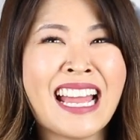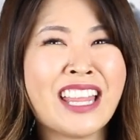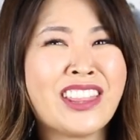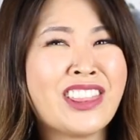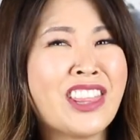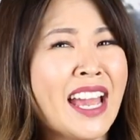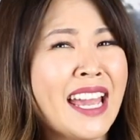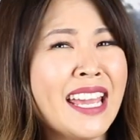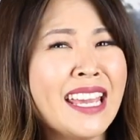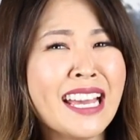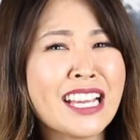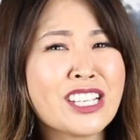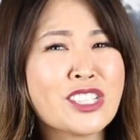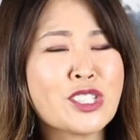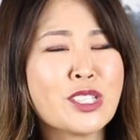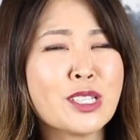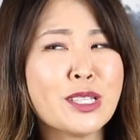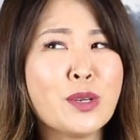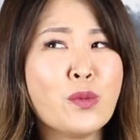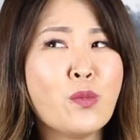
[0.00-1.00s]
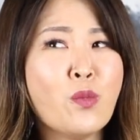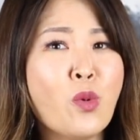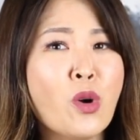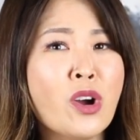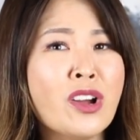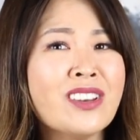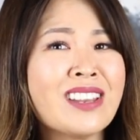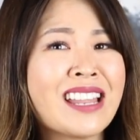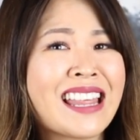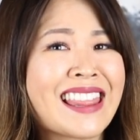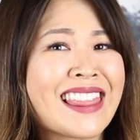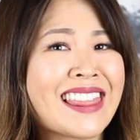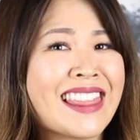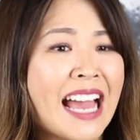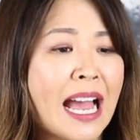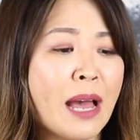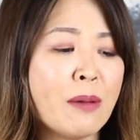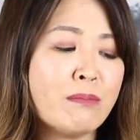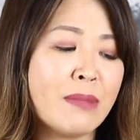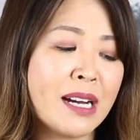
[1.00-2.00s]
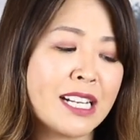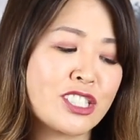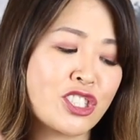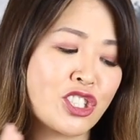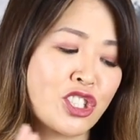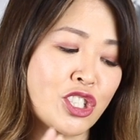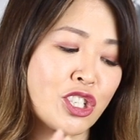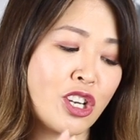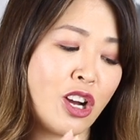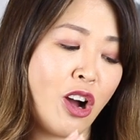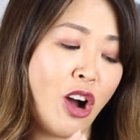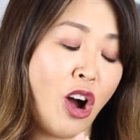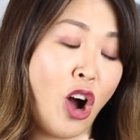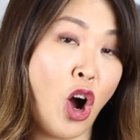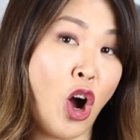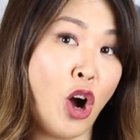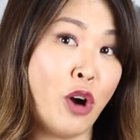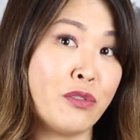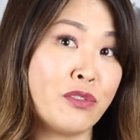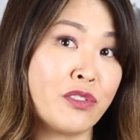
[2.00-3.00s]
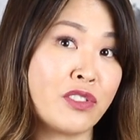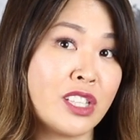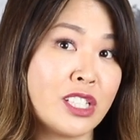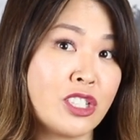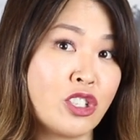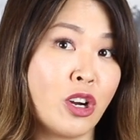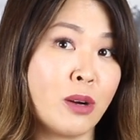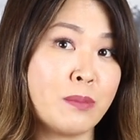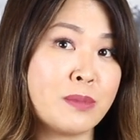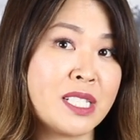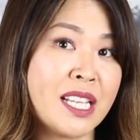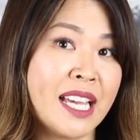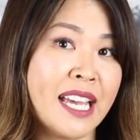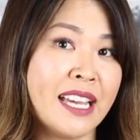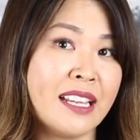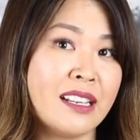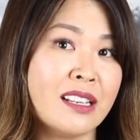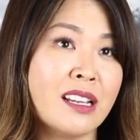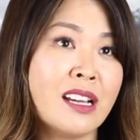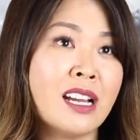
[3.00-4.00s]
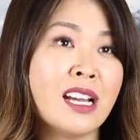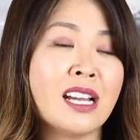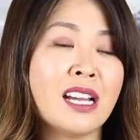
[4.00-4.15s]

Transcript: they actually weren't that much off the top 10.